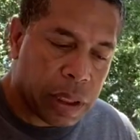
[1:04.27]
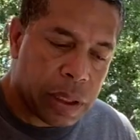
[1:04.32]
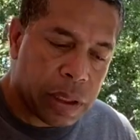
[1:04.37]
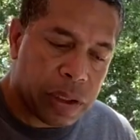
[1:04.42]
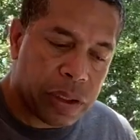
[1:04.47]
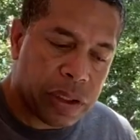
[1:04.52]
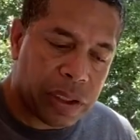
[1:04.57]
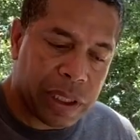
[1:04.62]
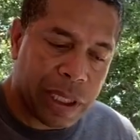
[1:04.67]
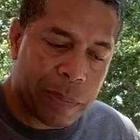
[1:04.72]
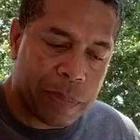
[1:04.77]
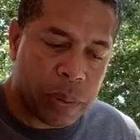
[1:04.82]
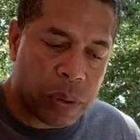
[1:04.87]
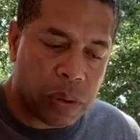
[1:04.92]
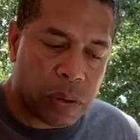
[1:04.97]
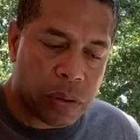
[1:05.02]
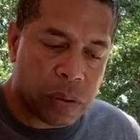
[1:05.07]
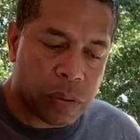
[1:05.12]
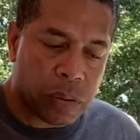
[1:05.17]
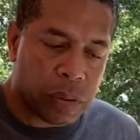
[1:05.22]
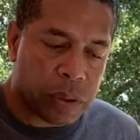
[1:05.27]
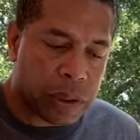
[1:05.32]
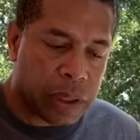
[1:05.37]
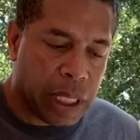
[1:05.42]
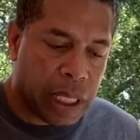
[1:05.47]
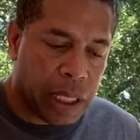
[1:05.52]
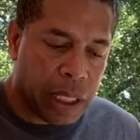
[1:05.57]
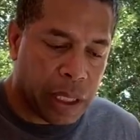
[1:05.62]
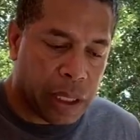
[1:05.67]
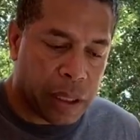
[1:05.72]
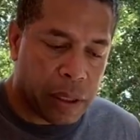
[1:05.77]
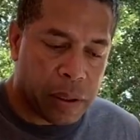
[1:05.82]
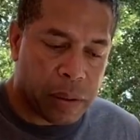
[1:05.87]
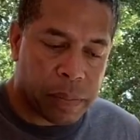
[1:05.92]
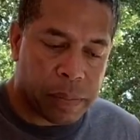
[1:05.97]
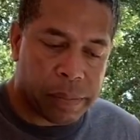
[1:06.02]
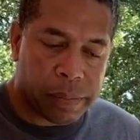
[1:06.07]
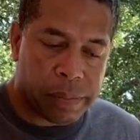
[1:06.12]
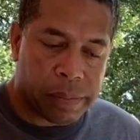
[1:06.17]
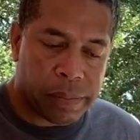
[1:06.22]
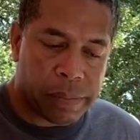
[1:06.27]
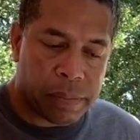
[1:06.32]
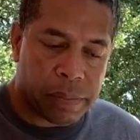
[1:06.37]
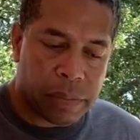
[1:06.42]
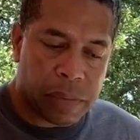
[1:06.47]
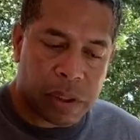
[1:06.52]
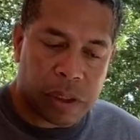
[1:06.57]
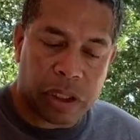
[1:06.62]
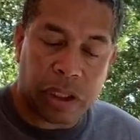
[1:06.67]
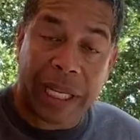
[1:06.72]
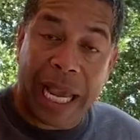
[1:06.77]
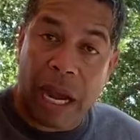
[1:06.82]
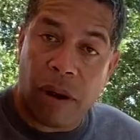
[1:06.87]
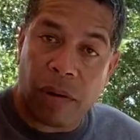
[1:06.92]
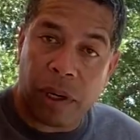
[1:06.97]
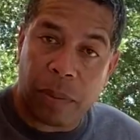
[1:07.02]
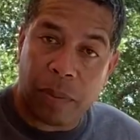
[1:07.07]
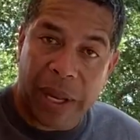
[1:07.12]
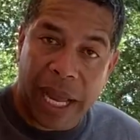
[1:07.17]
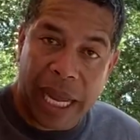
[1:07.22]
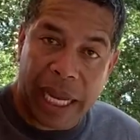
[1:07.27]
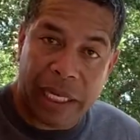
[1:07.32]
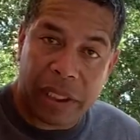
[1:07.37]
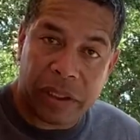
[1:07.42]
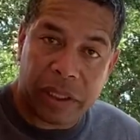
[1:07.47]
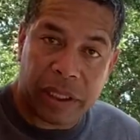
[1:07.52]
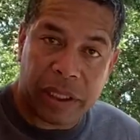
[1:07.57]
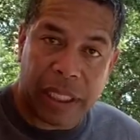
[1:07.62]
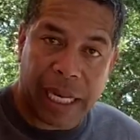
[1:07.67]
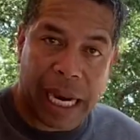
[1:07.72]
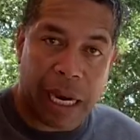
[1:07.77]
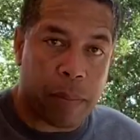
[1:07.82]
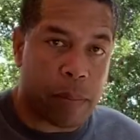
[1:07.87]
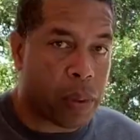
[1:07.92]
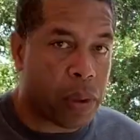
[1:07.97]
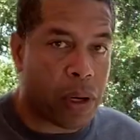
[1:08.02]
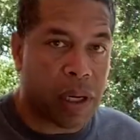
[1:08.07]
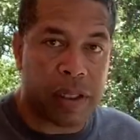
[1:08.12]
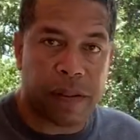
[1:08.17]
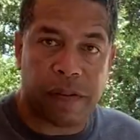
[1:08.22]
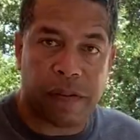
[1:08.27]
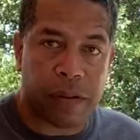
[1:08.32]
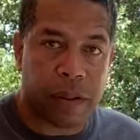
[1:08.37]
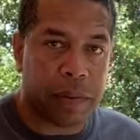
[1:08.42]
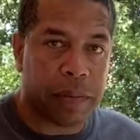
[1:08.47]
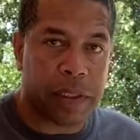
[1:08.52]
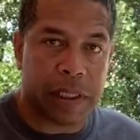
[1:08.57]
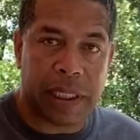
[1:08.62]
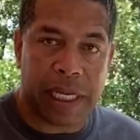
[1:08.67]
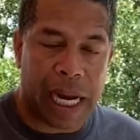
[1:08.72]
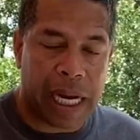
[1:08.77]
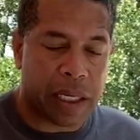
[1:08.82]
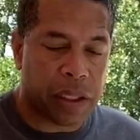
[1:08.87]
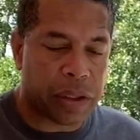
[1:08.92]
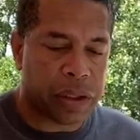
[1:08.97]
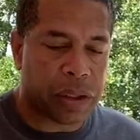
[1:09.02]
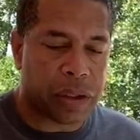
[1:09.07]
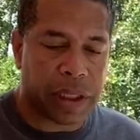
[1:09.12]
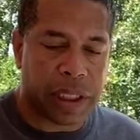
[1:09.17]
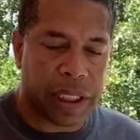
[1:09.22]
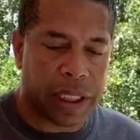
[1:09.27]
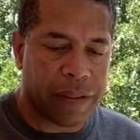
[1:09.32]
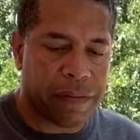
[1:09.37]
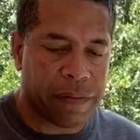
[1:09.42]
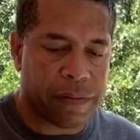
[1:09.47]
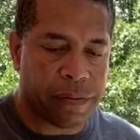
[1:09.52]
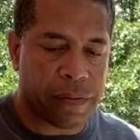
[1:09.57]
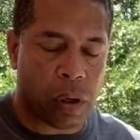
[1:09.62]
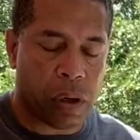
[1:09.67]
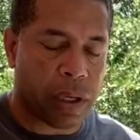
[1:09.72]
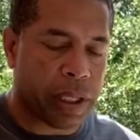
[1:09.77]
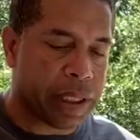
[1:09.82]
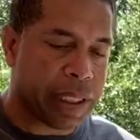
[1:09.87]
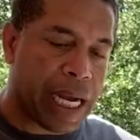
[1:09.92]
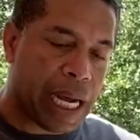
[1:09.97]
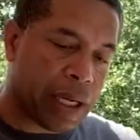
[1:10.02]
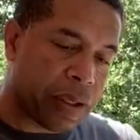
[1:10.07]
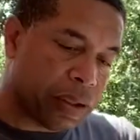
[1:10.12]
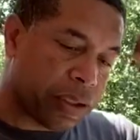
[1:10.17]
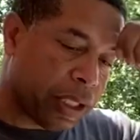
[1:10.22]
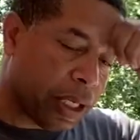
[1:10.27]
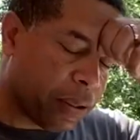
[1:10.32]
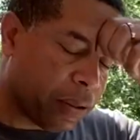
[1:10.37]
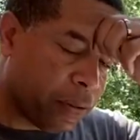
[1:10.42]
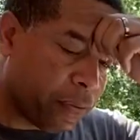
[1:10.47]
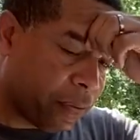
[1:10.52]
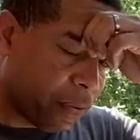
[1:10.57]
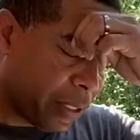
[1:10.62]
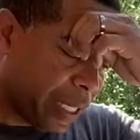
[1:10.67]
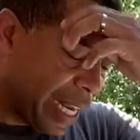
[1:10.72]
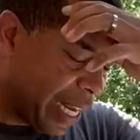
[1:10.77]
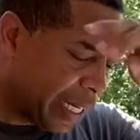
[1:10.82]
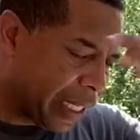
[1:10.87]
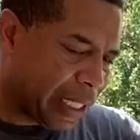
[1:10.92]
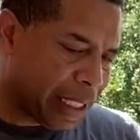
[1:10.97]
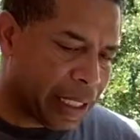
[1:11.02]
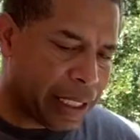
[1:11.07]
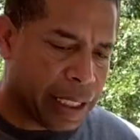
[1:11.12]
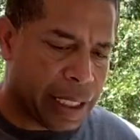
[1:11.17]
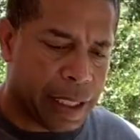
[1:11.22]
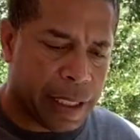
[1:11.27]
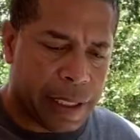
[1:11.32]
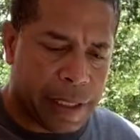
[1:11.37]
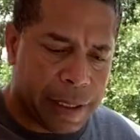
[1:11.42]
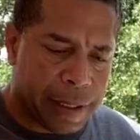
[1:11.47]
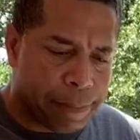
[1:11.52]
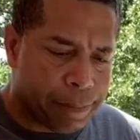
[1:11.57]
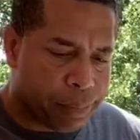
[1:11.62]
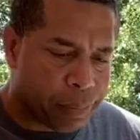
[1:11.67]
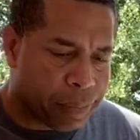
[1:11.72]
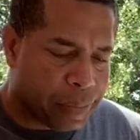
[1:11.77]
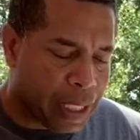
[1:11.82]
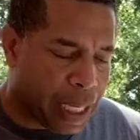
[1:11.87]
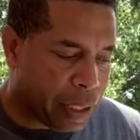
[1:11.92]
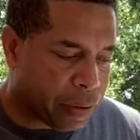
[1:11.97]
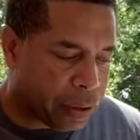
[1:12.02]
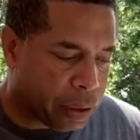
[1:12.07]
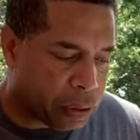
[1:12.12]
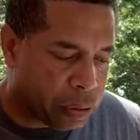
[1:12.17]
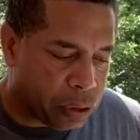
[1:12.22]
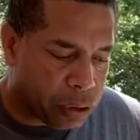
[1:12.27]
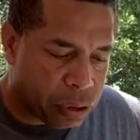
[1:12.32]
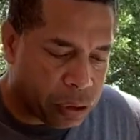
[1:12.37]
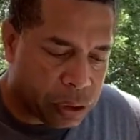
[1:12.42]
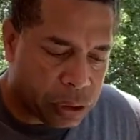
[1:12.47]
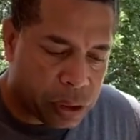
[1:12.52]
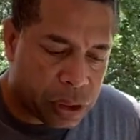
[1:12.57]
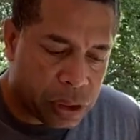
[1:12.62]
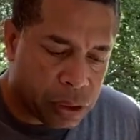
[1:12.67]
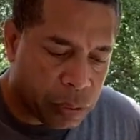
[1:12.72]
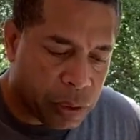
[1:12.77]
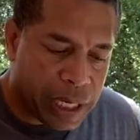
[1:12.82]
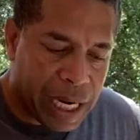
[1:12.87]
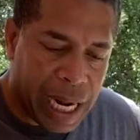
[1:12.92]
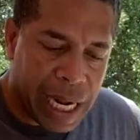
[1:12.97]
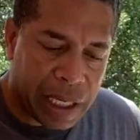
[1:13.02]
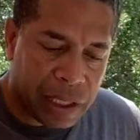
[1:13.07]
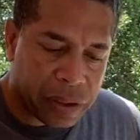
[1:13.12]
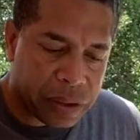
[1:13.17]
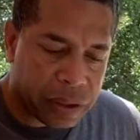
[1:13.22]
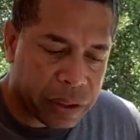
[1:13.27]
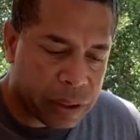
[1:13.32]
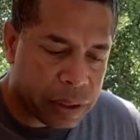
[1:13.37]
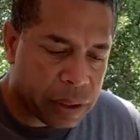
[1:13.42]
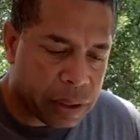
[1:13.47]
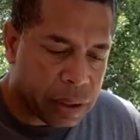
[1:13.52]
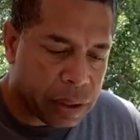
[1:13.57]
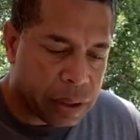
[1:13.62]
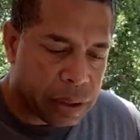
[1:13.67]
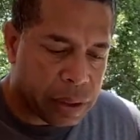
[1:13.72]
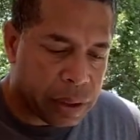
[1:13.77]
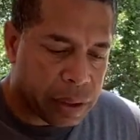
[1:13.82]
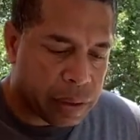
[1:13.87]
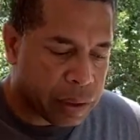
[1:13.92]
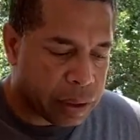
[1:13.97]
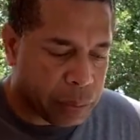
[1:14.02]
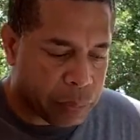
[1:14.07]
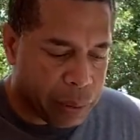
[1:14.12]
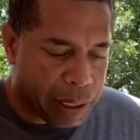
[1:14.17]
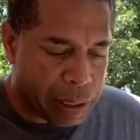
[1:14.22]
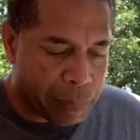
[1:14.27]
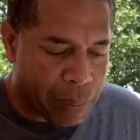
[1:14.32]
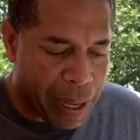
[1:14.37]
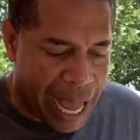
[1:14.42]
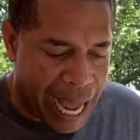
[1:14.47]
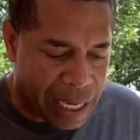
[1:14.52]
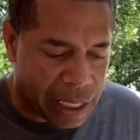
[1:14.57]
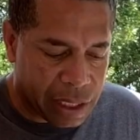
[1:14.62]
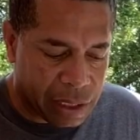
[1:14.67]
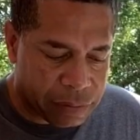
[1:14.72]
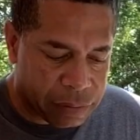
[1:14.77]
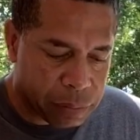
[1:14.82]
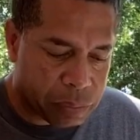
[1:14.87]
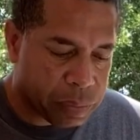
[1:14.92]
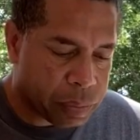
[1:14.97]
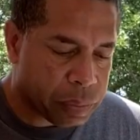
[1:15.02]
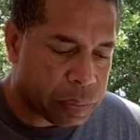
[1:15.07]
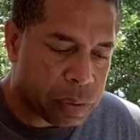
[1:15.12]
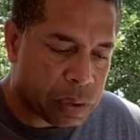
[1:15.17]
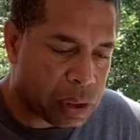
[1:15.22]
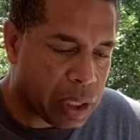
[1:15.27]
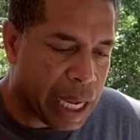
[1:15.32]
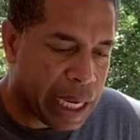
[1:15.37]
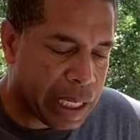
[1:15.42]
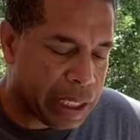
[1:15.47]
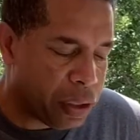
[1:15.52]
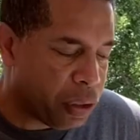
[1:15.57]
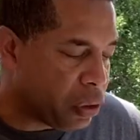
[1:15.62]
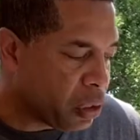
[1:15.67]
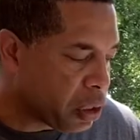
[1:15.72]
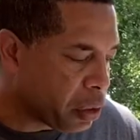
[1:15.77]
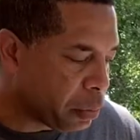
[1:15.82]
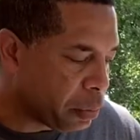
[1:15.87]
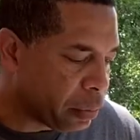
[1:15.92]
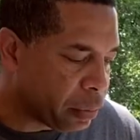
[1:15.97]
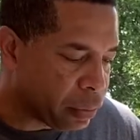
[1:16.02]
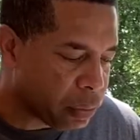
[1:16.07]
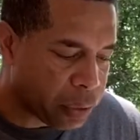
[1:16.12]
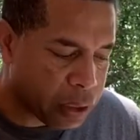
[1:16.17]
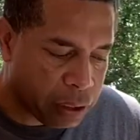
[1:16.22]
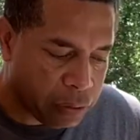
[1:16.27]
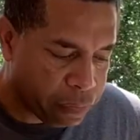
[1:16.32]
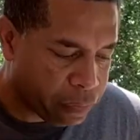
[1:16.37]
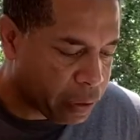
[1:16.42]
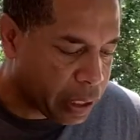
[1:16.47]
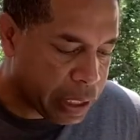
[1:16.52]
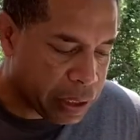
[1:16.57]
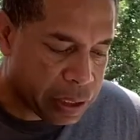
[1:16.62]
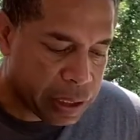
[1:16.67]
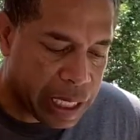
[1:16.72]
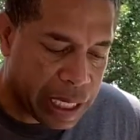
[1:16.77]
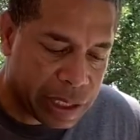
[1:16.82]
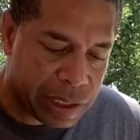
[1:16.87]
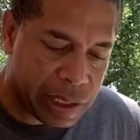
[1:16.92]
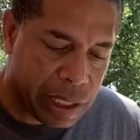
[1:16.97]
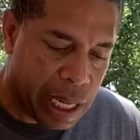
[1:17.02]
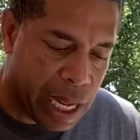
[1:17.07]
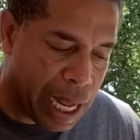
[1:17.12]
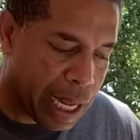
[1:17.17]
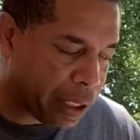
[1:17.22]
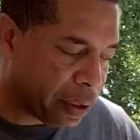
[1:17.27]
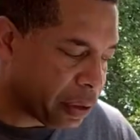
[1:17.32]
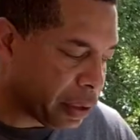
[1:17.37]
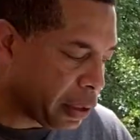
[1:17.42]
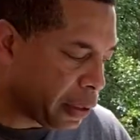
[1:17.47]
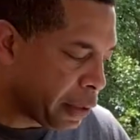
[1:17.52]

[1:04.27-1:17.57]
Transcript: simple scouring pads that I bought from the Dollar Tree or Dollar General for like, I don't know, $3. There's a big pack of them, so I can use them, for other things in the house.